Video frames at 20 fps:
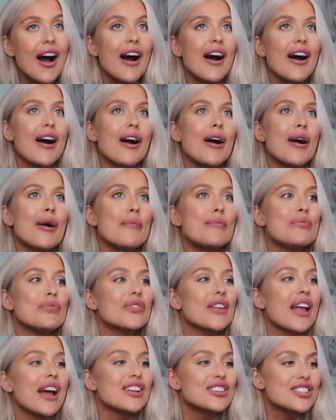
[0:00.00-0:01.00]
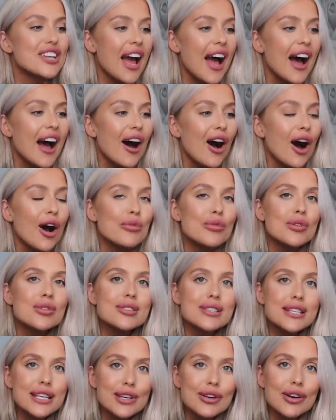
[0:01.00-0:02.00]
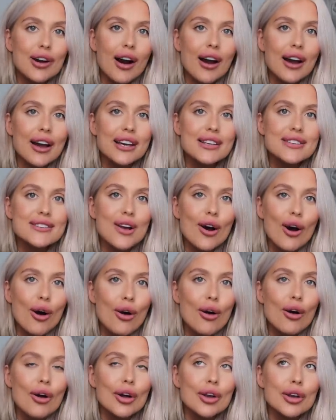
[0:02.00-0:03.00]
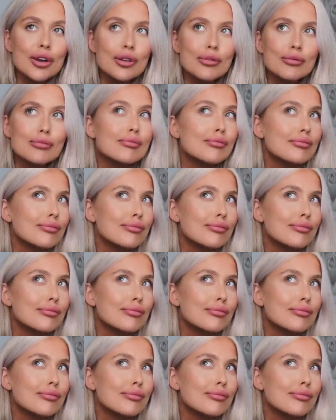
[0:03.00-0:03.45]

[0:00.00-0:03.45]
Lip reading: And yeah, I will see you guys on,